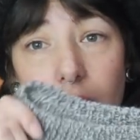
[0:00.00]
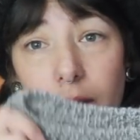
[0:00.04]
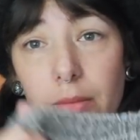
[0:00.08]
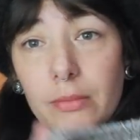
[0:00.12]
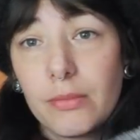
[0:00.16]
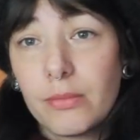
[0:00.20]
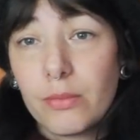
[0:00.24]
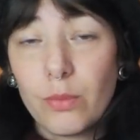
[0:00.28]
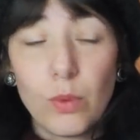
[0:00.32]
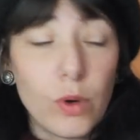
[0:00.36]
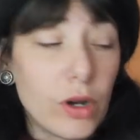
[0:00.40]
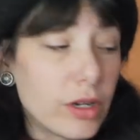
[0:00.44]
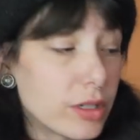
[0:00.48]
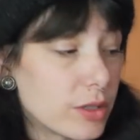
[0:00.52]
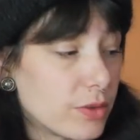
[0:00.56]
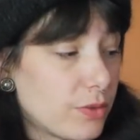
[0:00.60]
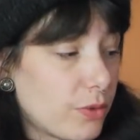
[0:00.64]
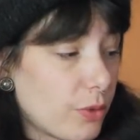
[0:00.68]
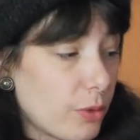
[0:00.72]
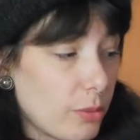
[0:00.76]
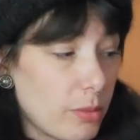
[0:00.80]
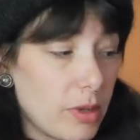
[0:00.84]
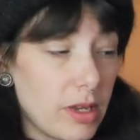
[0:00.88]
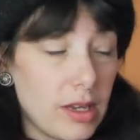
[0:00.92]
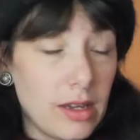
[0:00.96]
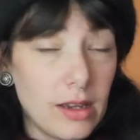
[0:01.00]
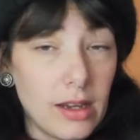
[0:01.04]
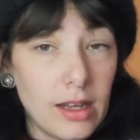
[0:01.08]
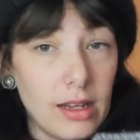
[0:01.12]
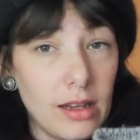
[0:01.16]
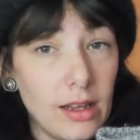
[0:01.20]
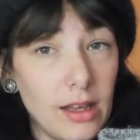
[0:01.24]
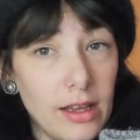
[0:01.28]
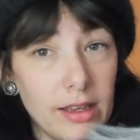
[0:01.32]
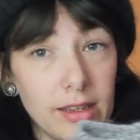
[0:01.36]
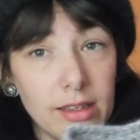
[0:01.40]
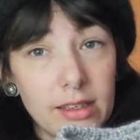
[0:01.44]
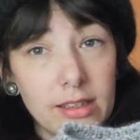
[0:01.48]
It works for me. I
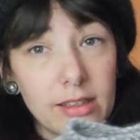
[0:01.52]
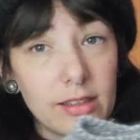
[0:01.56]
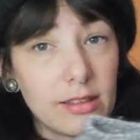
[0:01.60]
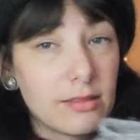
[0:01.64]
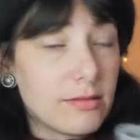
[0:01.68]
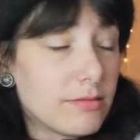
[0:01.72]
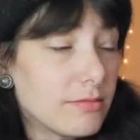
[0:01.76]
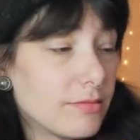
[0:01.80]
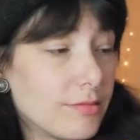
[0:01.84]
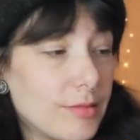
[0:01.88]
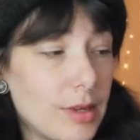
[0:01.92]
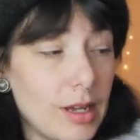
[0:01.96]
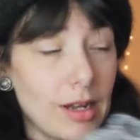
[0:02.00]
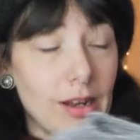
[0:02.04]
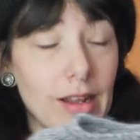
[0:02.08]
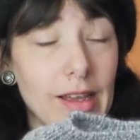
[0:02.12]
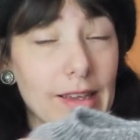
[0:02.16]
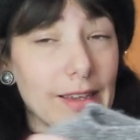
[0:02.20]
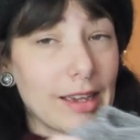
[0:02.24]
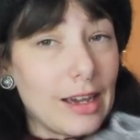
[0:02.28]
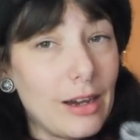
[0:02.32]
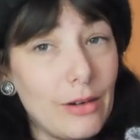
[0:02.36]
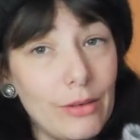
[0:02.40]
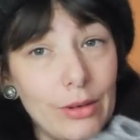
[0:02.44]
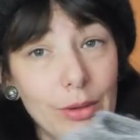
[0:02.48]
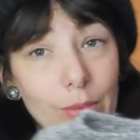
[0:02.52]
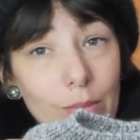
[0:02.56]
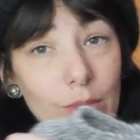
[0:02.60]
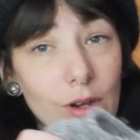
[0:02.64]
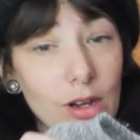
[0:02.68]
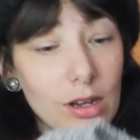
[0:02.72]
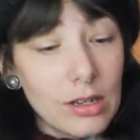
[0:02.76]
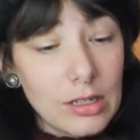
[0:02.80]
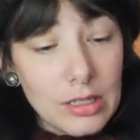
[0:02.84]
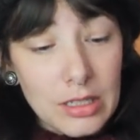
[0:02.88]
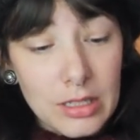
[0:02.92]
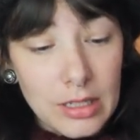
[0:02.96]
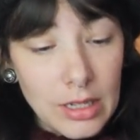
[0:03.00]
like how it
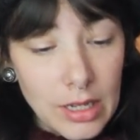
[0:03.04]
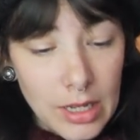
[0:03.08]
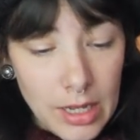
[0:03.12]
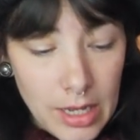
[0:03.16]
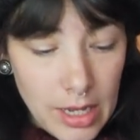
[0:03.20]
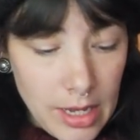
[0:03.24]
works.